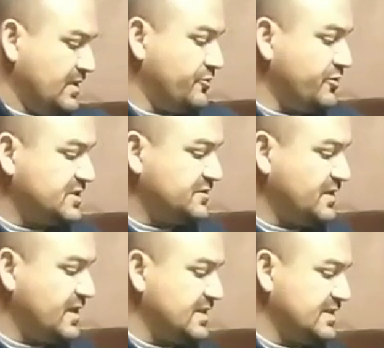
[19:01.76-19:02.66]
And the reason for
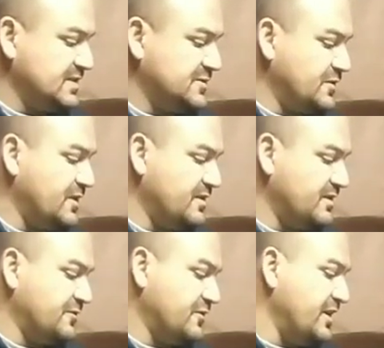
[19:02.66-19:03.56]
that is
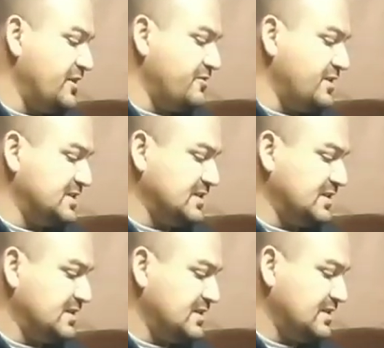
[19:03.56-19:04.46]
if for any
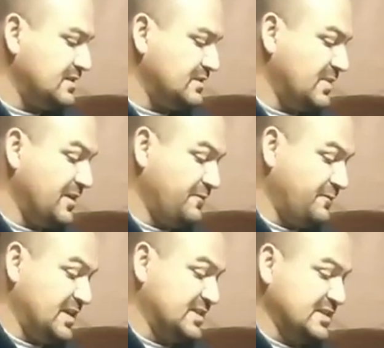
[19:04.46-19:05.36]
reason my
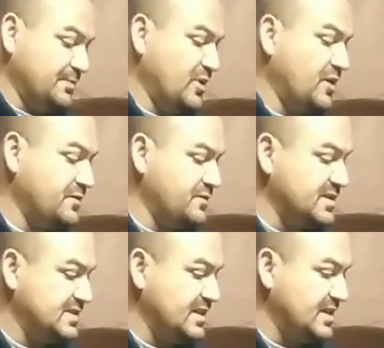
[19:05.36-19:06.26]
feet slip off of
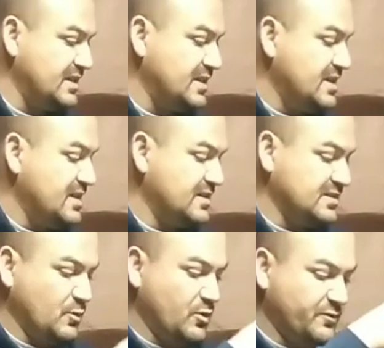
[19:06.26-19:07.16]
this thing,
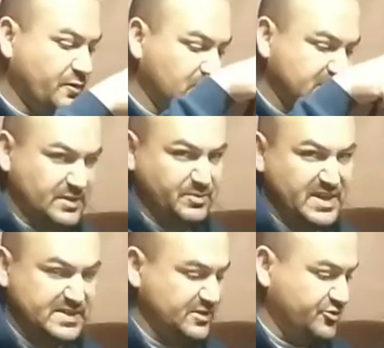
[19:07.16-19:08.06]
this won't fall to the
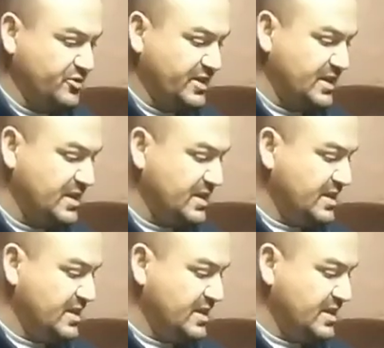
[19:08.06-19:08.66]
base of the tree.